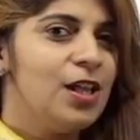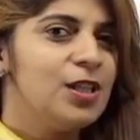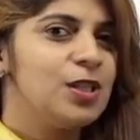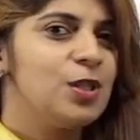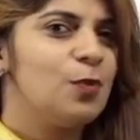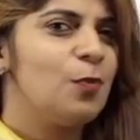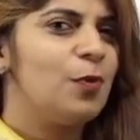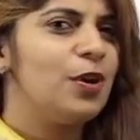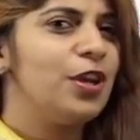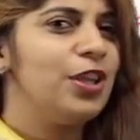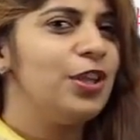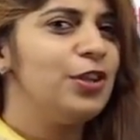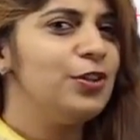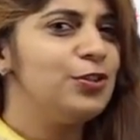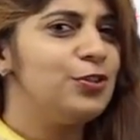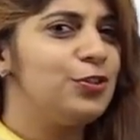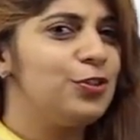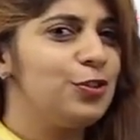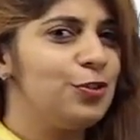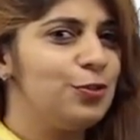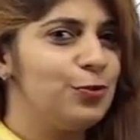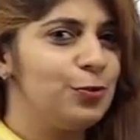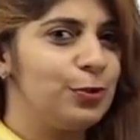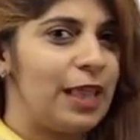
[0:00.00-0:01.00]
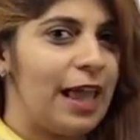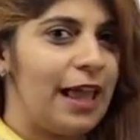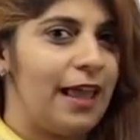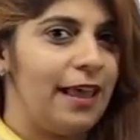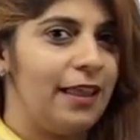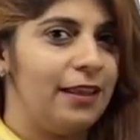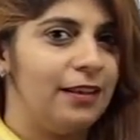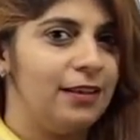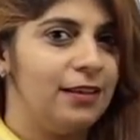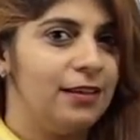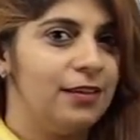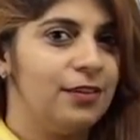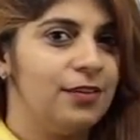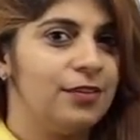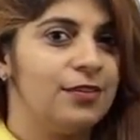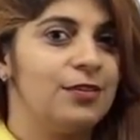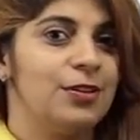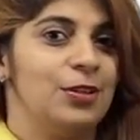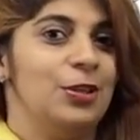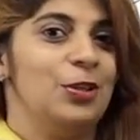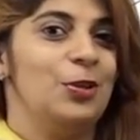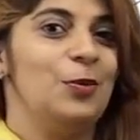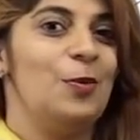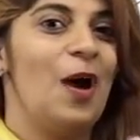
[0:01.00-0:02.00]
So what do?
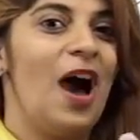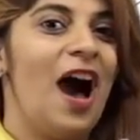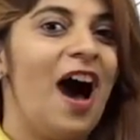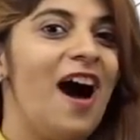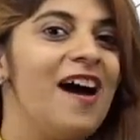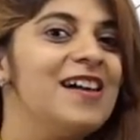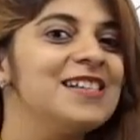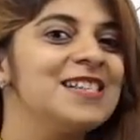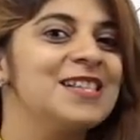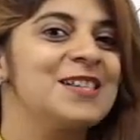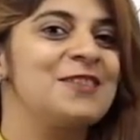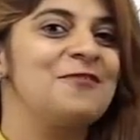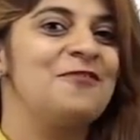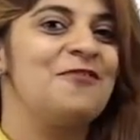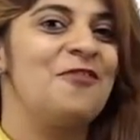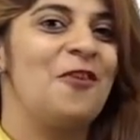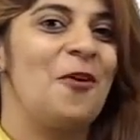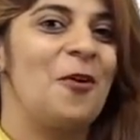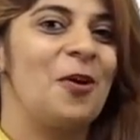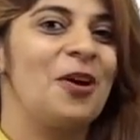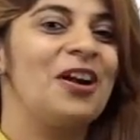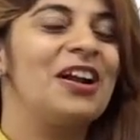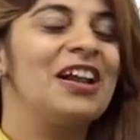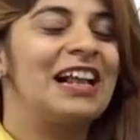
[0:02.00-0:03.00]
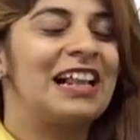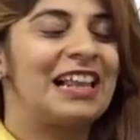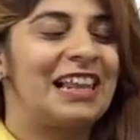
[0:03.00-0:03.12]
You ask for